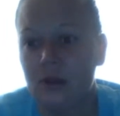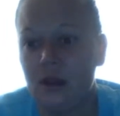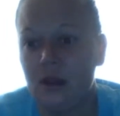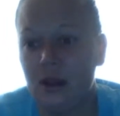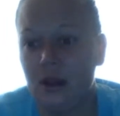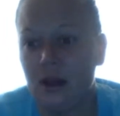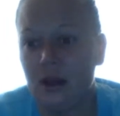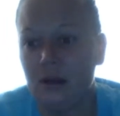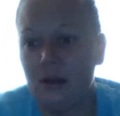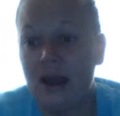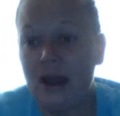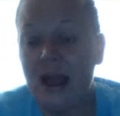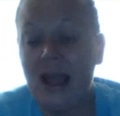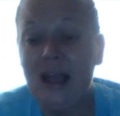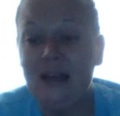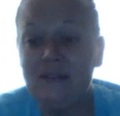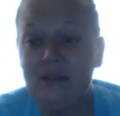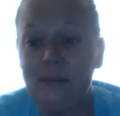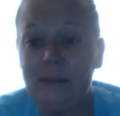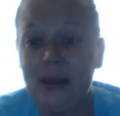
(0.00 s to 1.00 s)
I
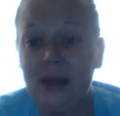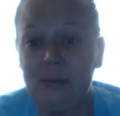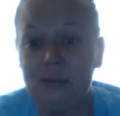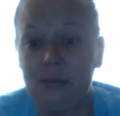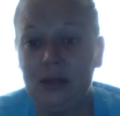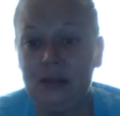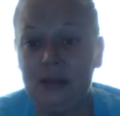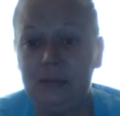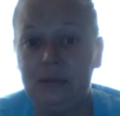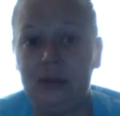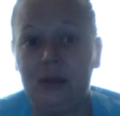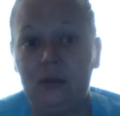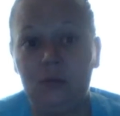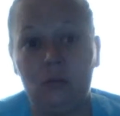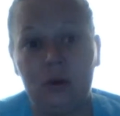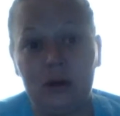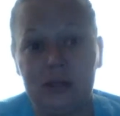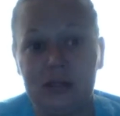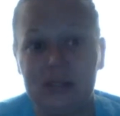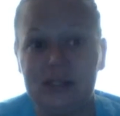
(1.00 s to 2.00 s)
have a pet playpen where
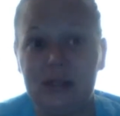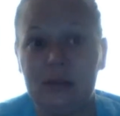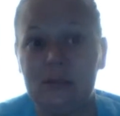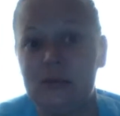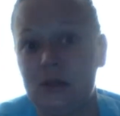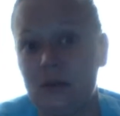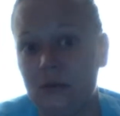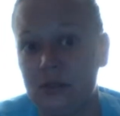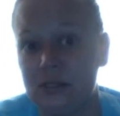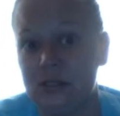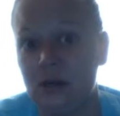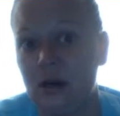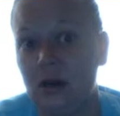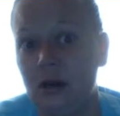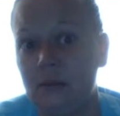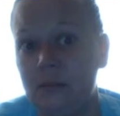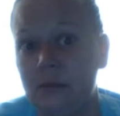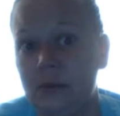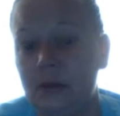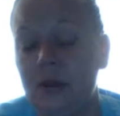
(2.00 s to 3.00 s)
it zips on the
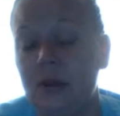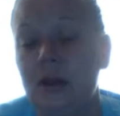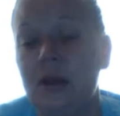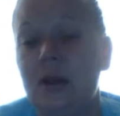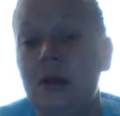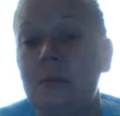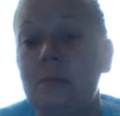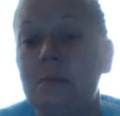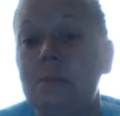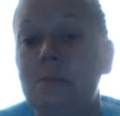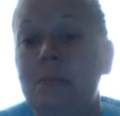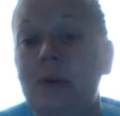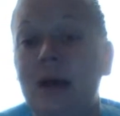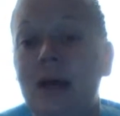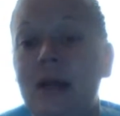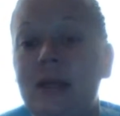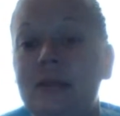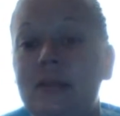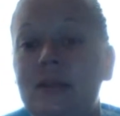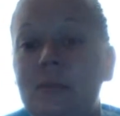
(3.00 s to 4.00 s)
top,
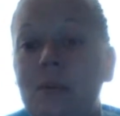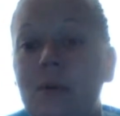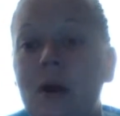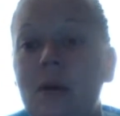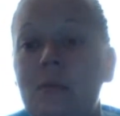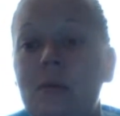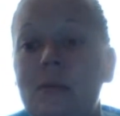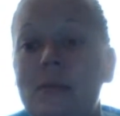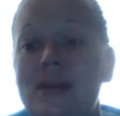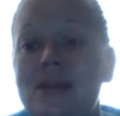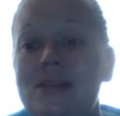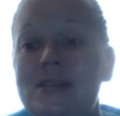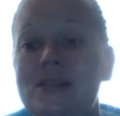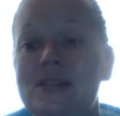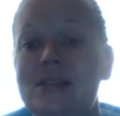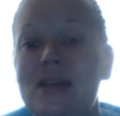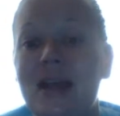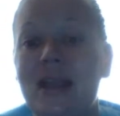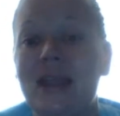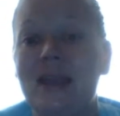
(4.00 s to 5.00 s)
but the problem is
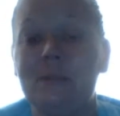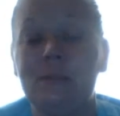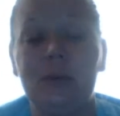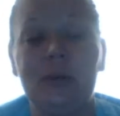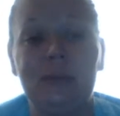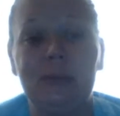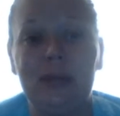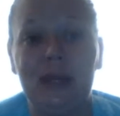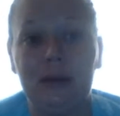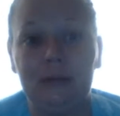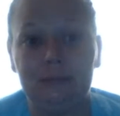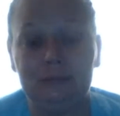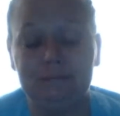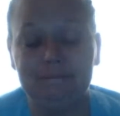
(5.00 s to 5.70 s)
I can't put him down.